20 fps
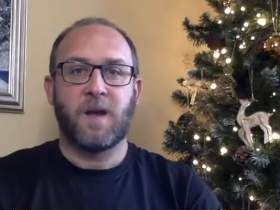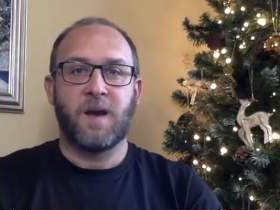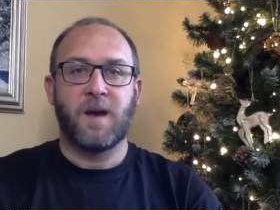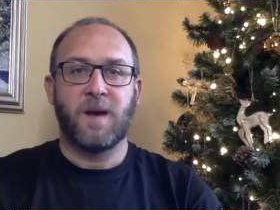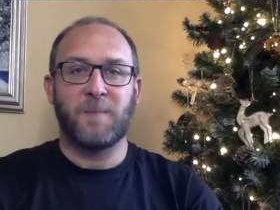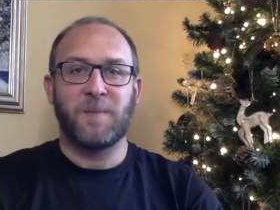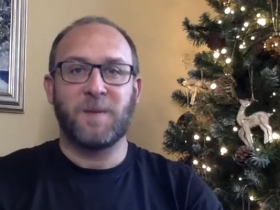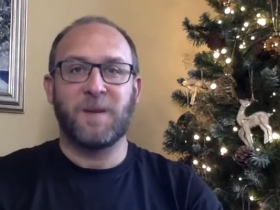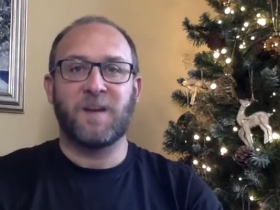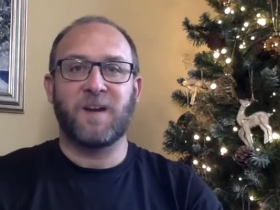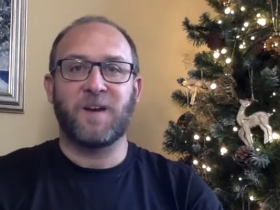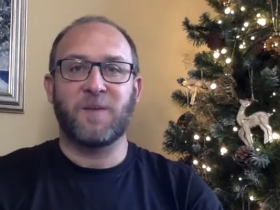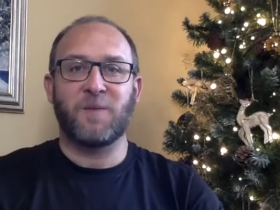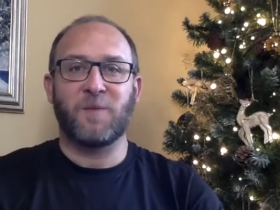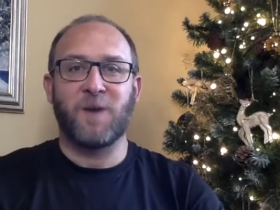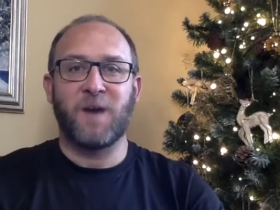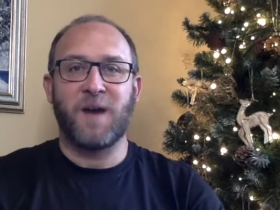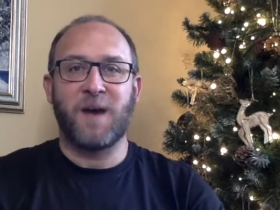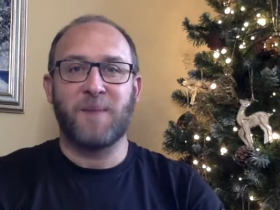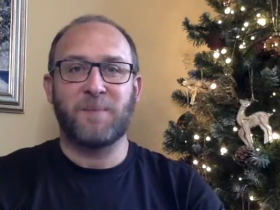A bit like
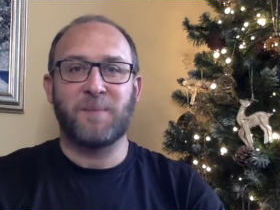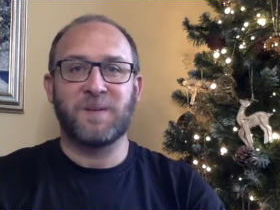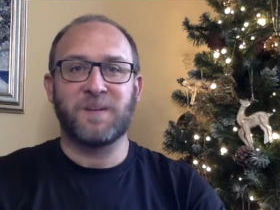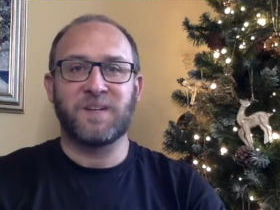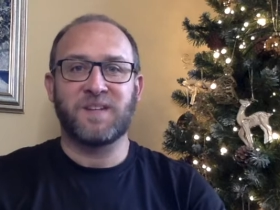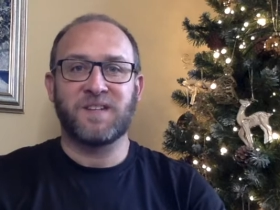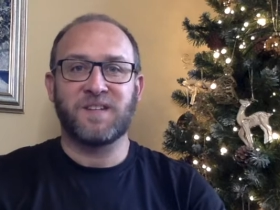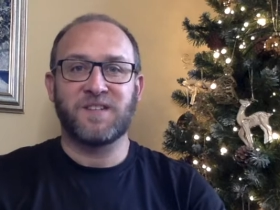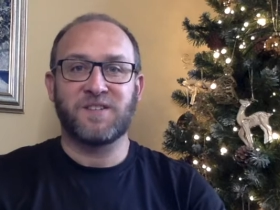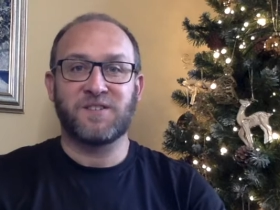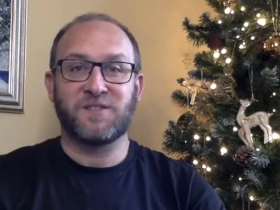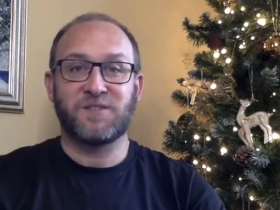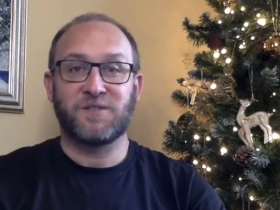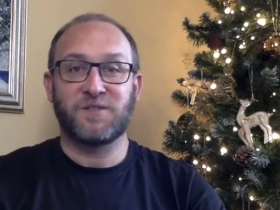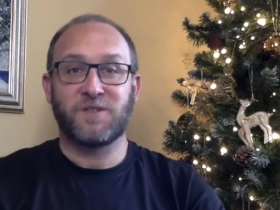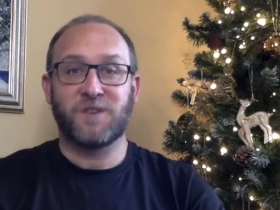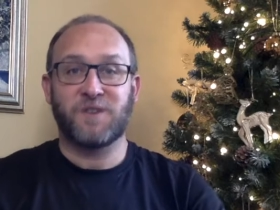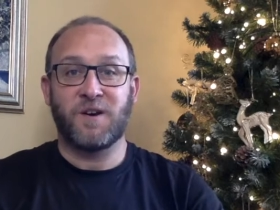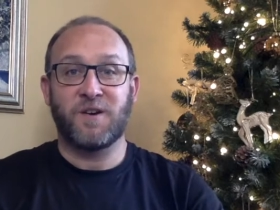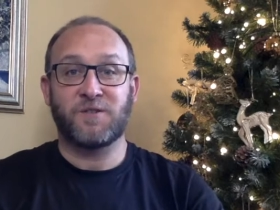what happened in this
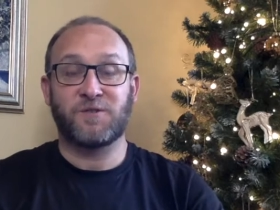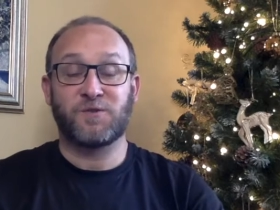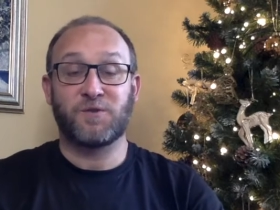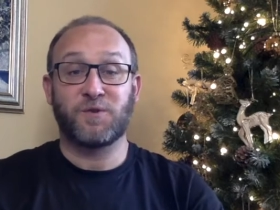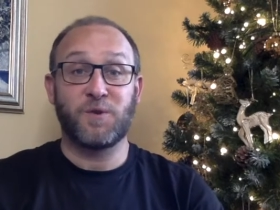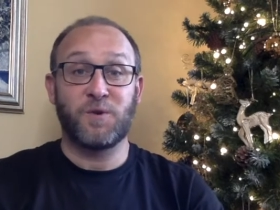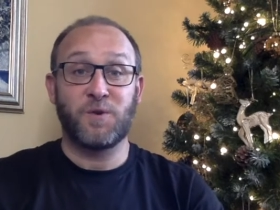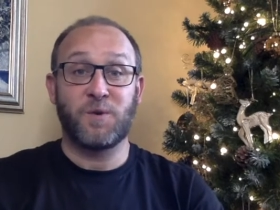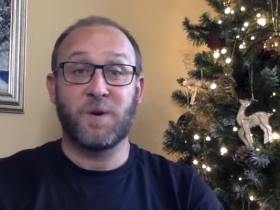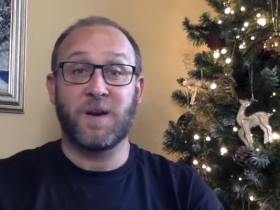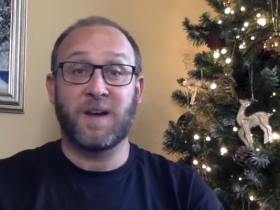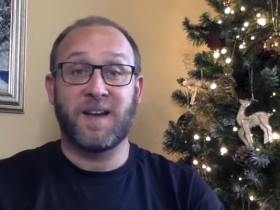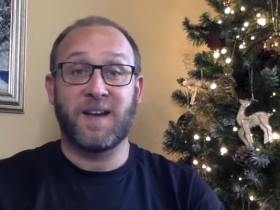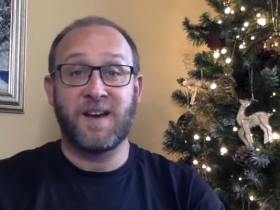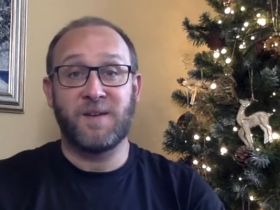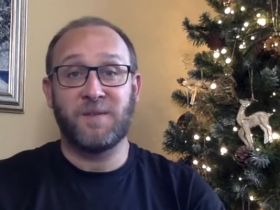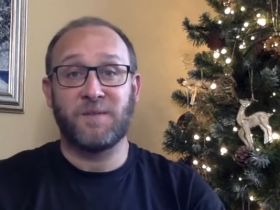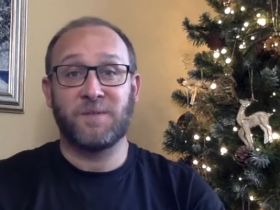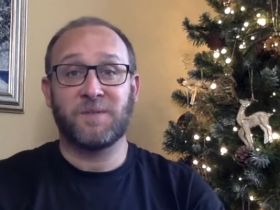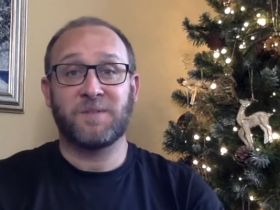uh, true
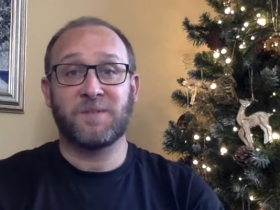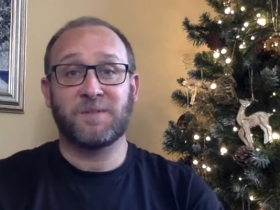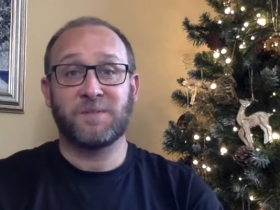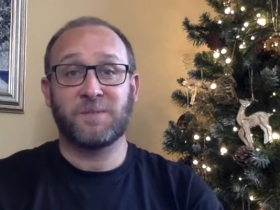account,